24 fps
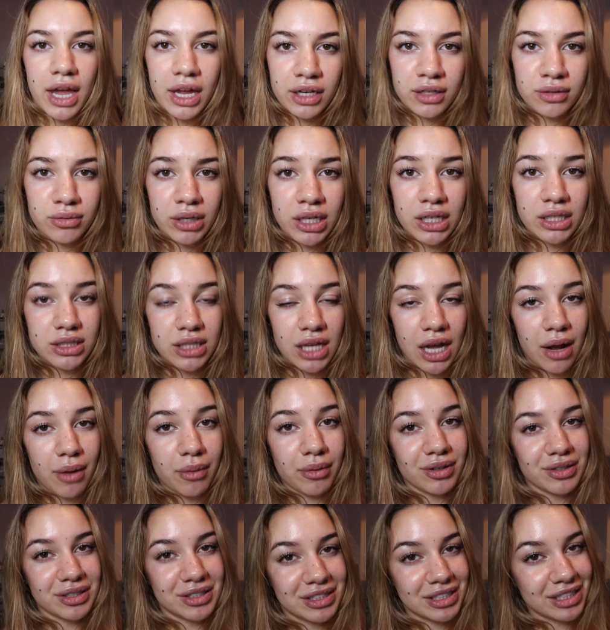Anyways, I
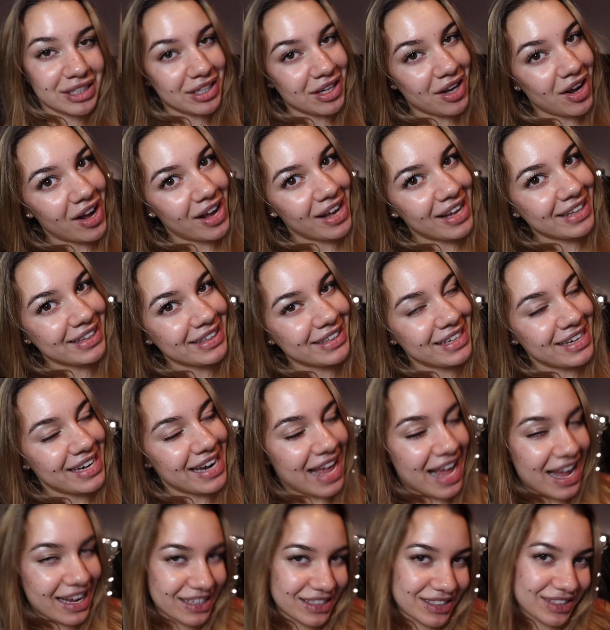will see y'all in the
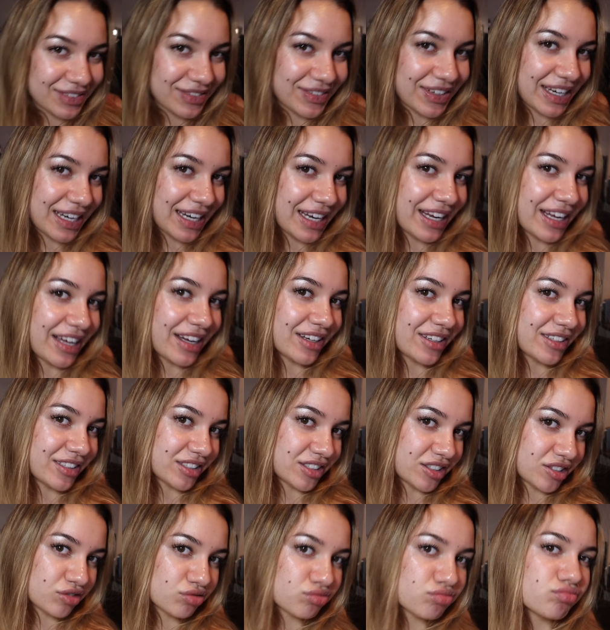next video.
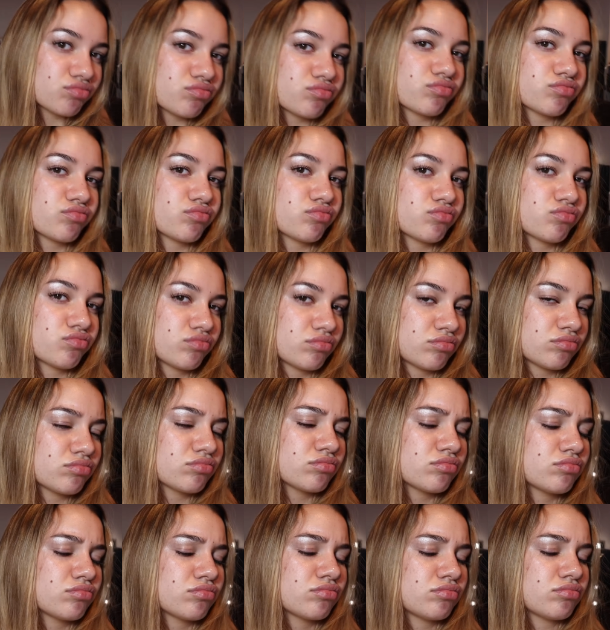
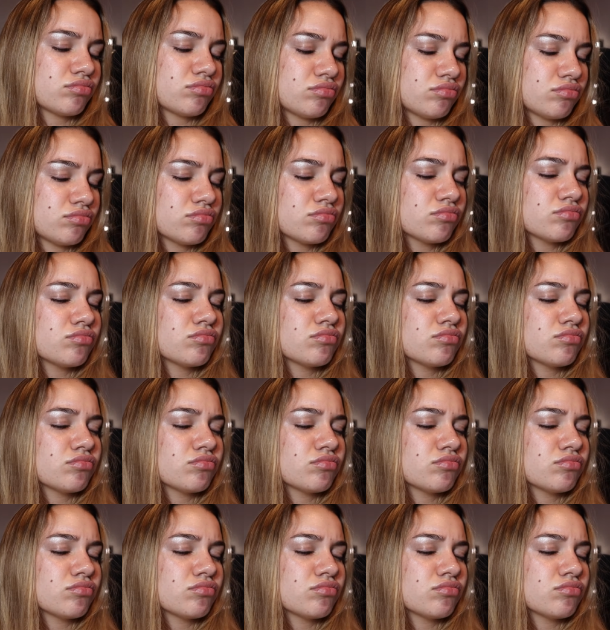Let them in.